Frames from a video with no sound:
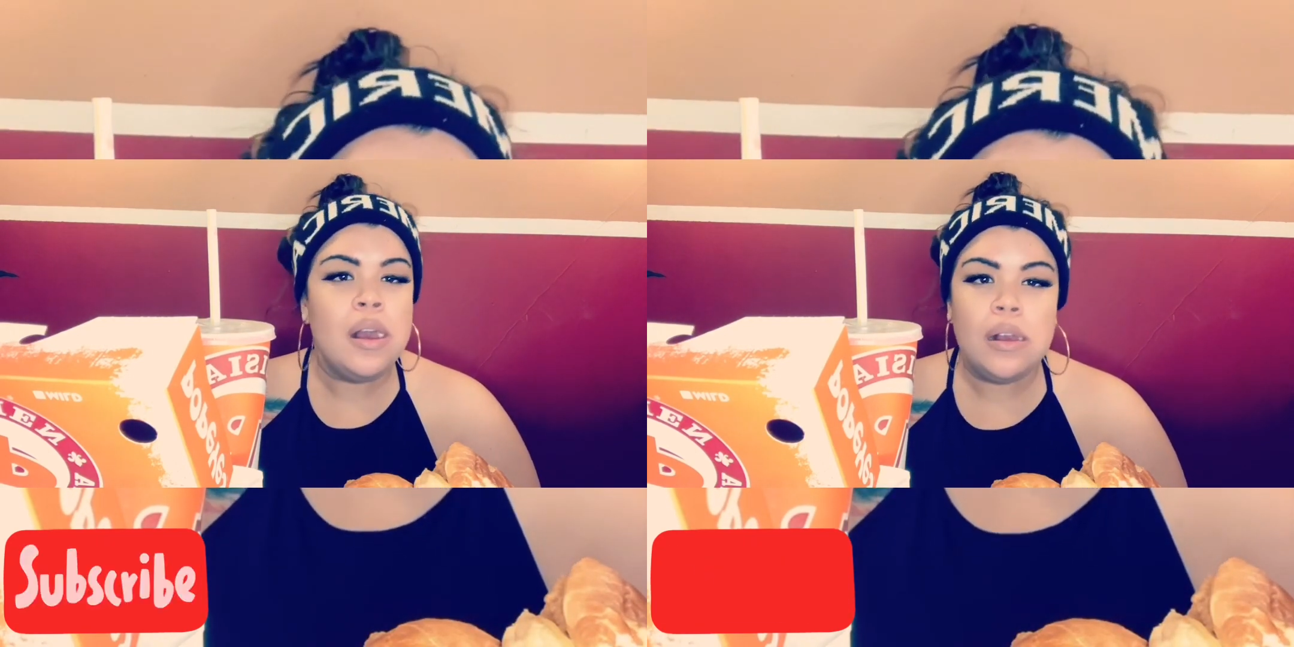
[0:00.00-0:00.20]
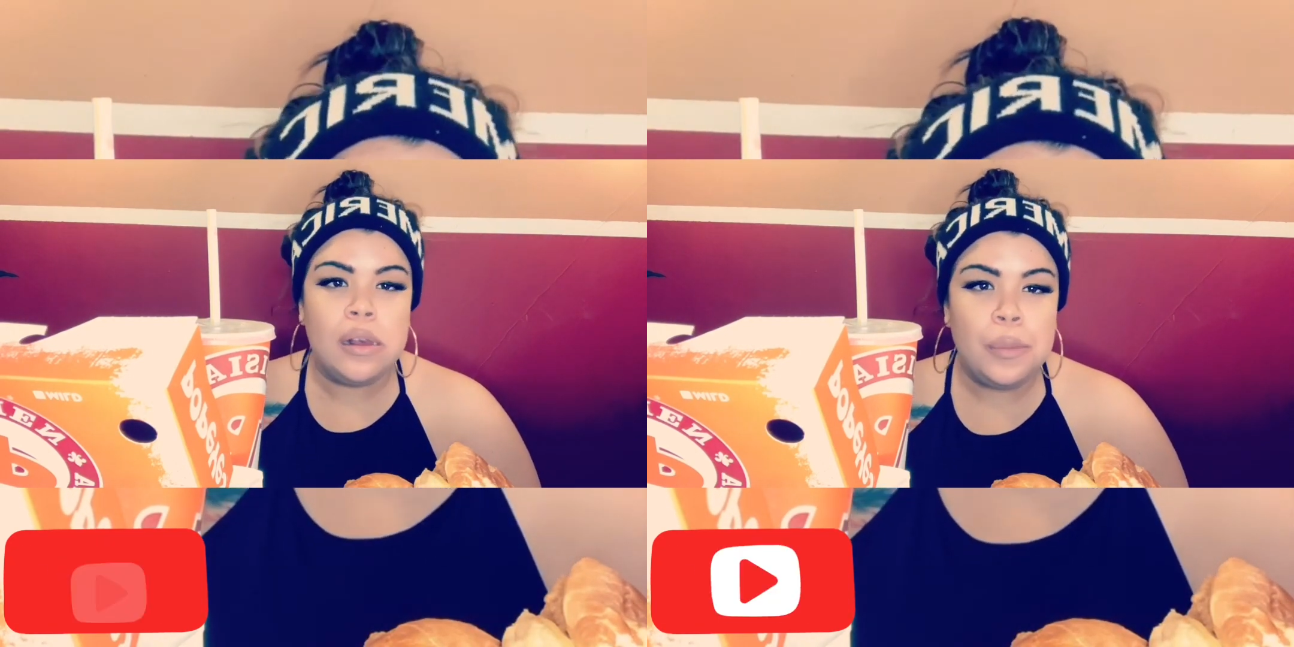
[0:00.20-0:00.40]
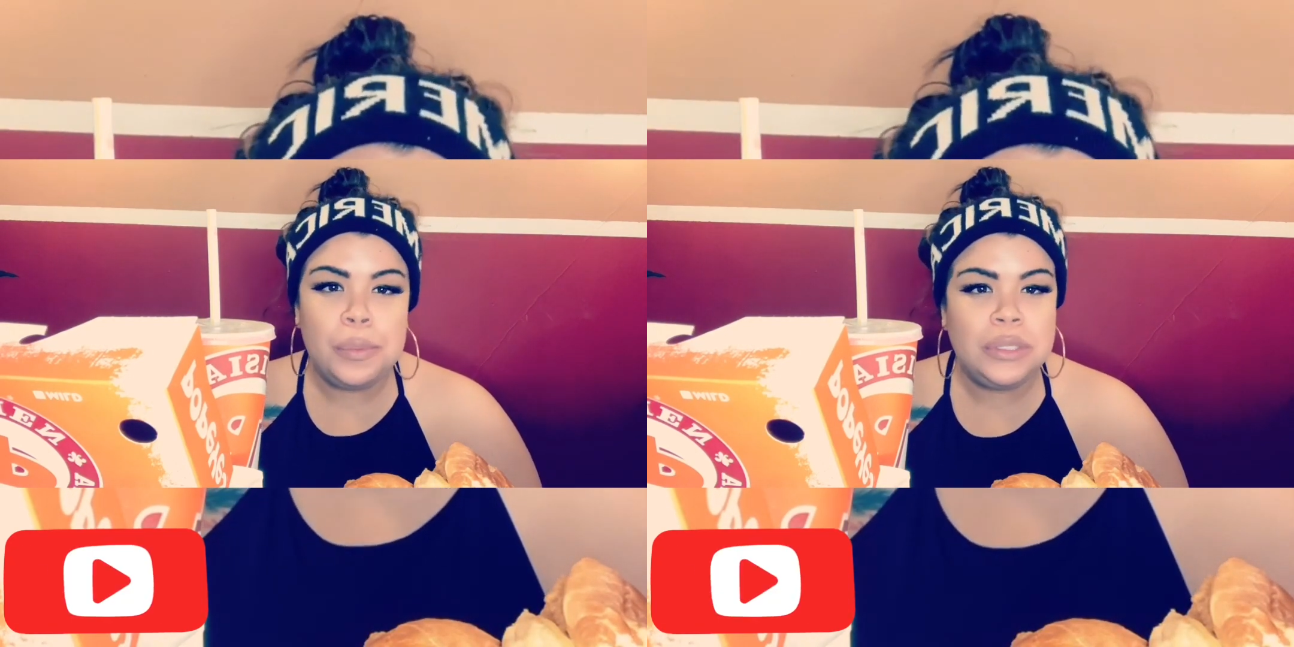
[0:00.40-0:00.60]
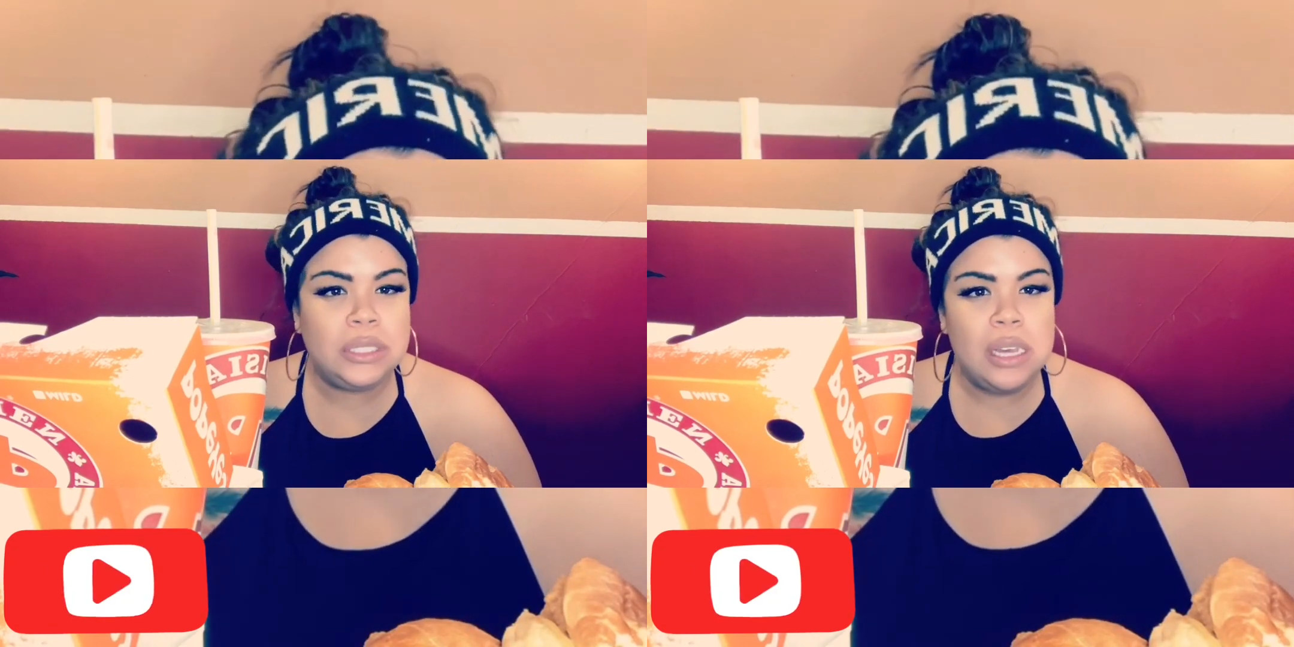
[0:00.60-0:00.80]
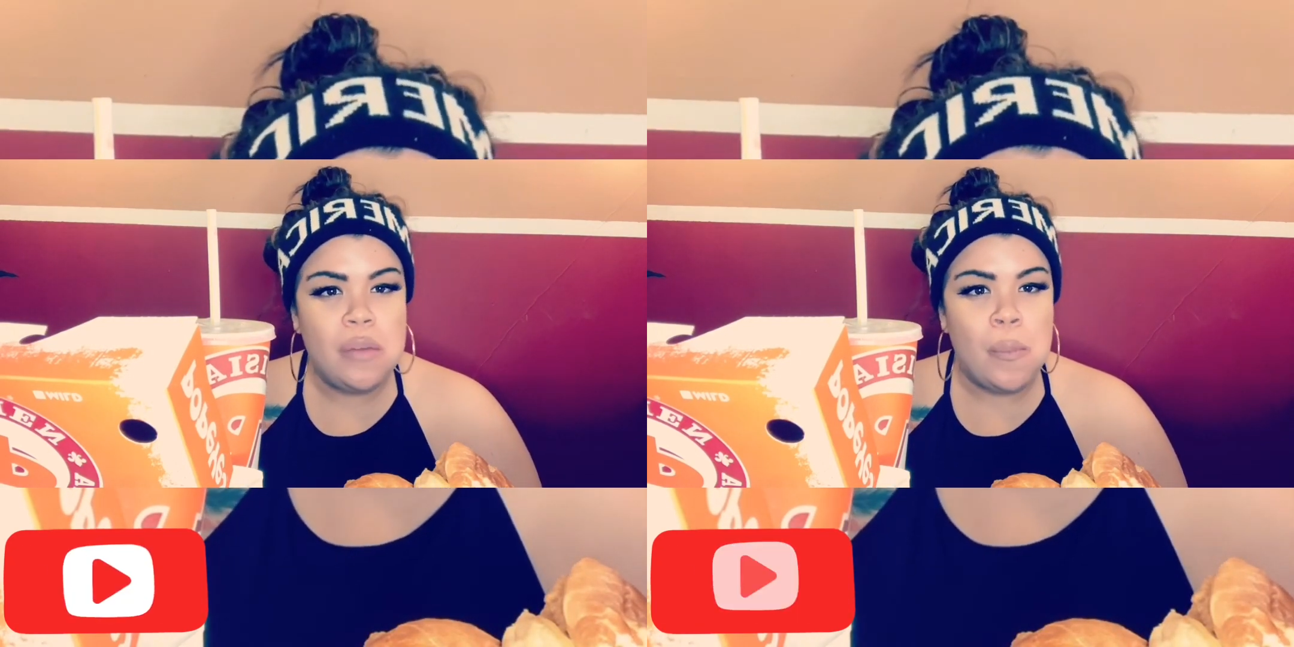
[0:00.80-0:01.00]
cup of
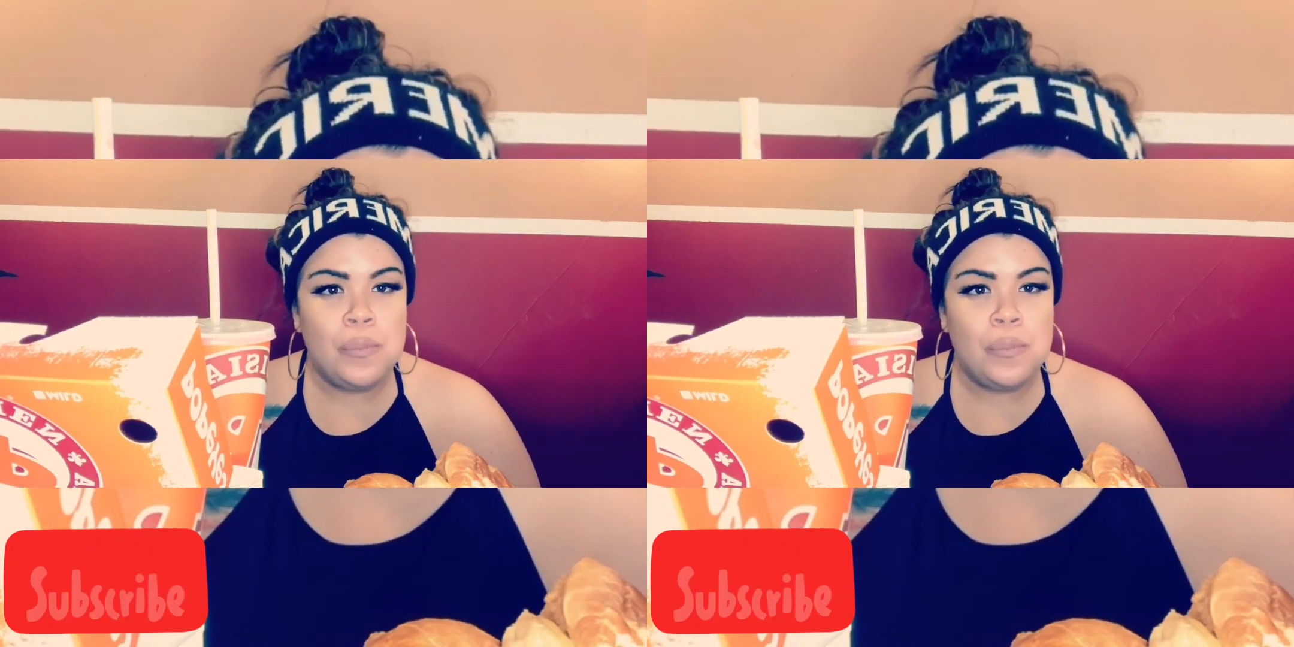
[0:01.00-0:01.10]
tea.